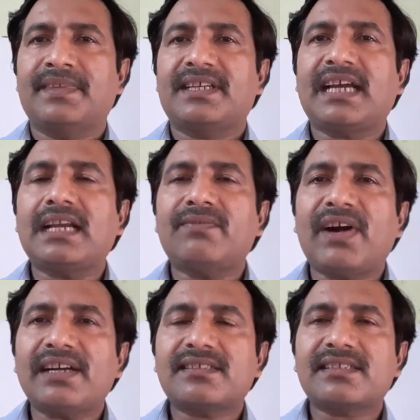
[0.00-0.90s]

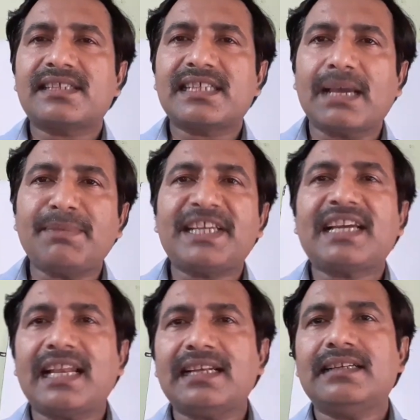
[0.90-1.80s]
converts
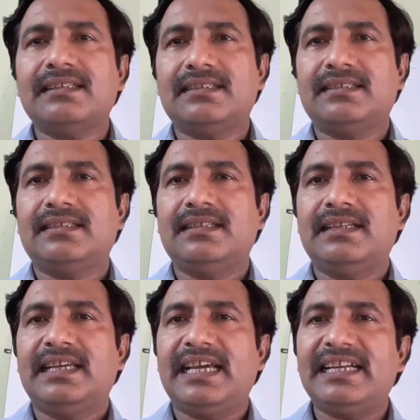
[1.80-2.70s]
chemical
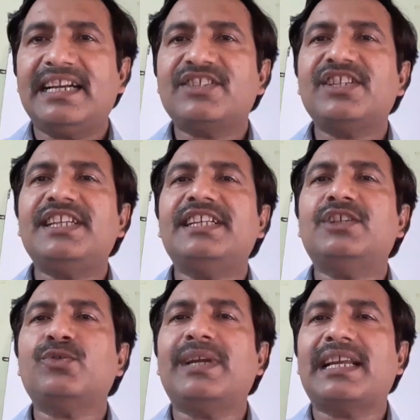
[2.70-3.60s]
energy
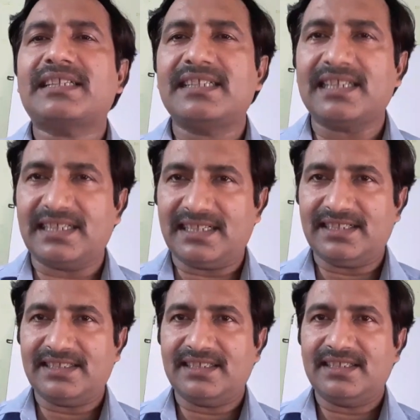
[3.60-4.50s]
into electrical
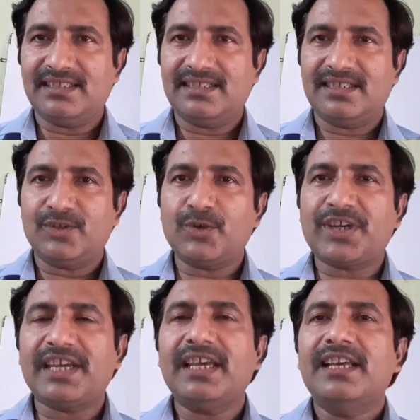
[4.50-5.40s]
energy.
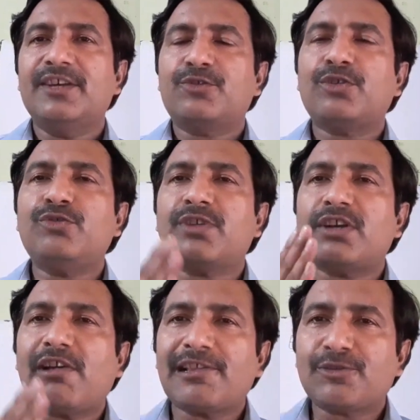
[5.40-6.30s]
Okay, so you
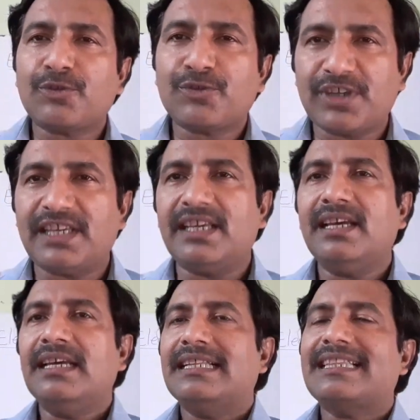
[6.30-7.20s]
can also say
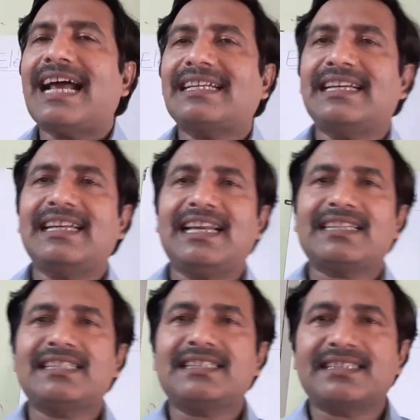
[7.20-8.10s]
that an
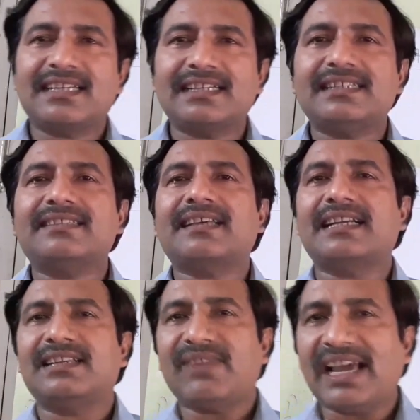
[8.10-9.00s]
electric cell is a
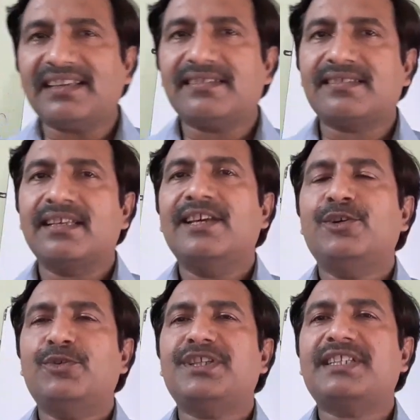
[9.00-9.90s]
device
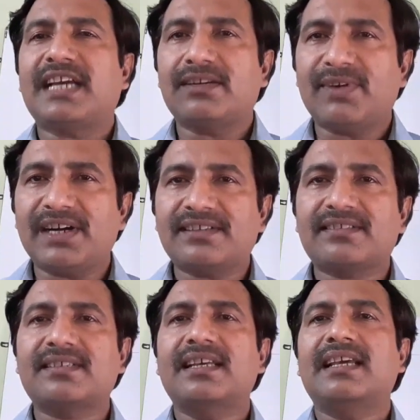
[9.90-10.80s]
which
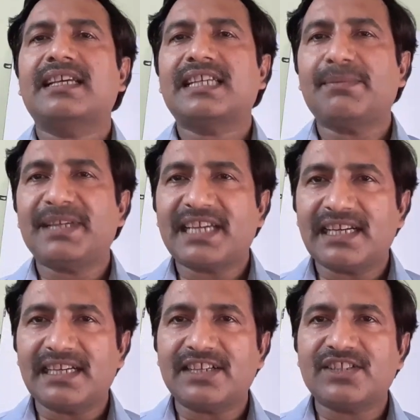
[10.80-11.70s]
converts chemical
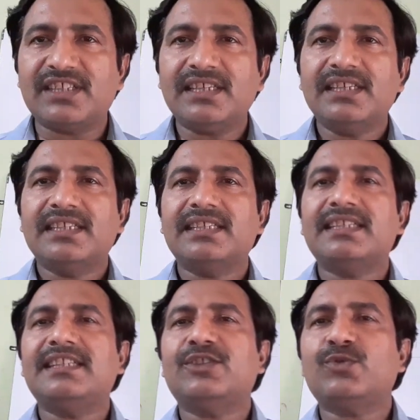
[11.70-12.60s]
energy
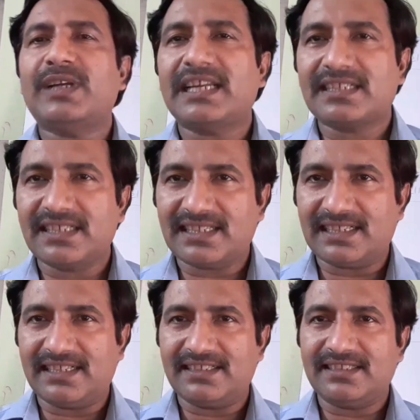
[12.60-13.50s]
into electrical
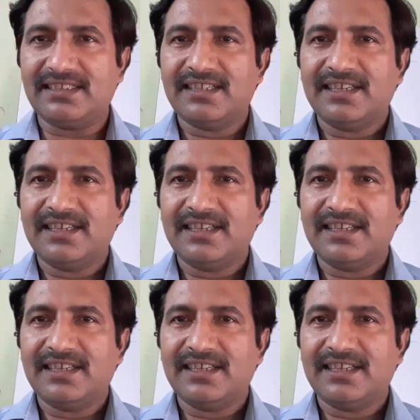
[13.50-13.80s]
energy.